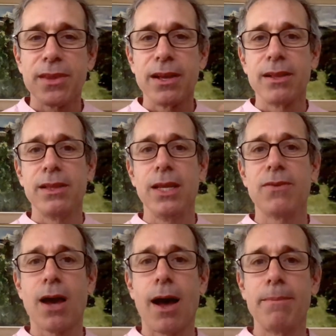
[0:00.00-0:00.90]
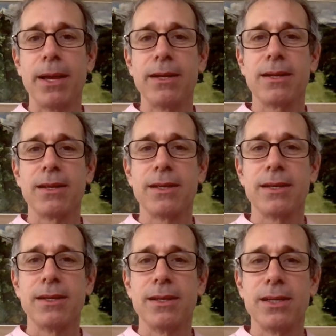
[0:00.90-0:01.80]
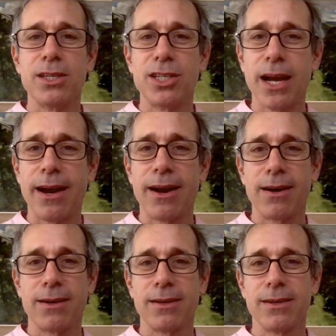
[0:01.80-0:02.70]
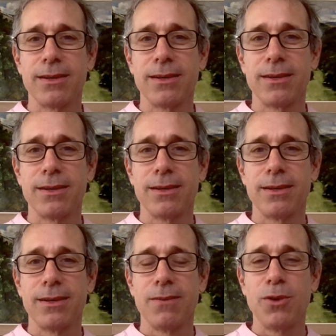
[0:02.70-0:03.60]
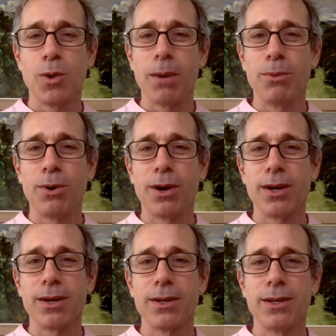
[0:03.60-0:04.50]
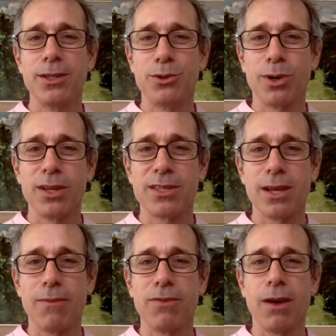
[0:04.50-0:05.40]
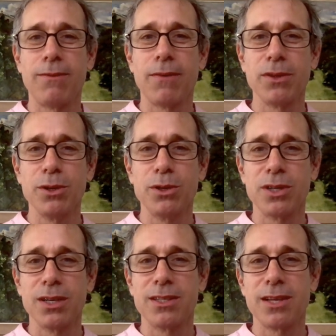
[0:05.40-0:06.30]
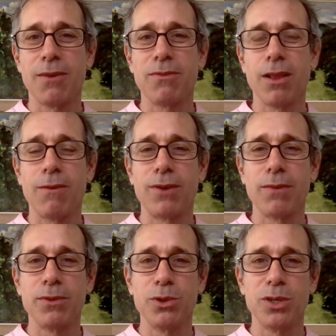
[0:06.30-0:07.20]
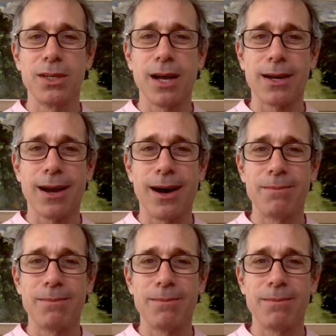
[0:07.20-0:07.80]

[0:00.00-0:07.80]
Leave a comment. Share. If you want more, join the Self-Love Revolution, selfloverevolution.com.